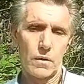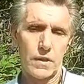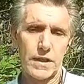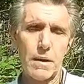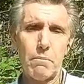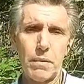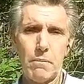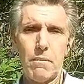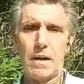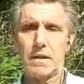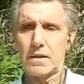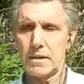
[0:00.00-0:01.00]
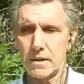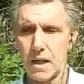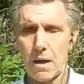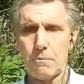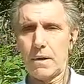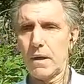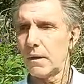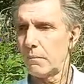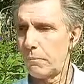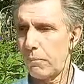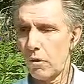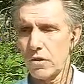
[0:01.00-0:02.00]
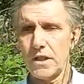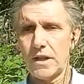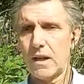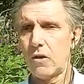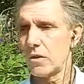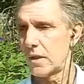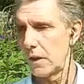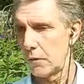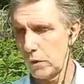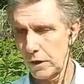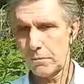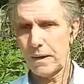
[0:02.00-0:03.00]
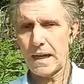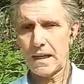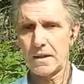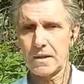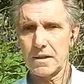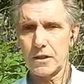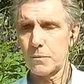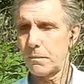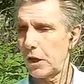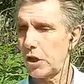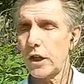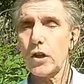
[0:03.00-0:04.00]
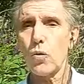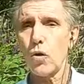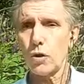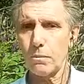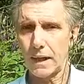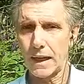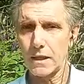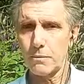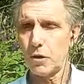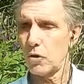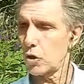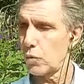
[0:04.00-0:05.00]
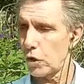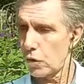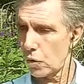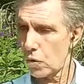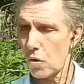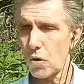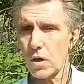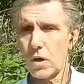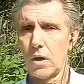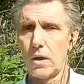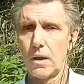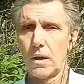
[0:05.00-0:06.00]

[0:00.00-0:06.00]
simply by stopping poisoning ourselves with the plants, especially cooked plants, because when you cook,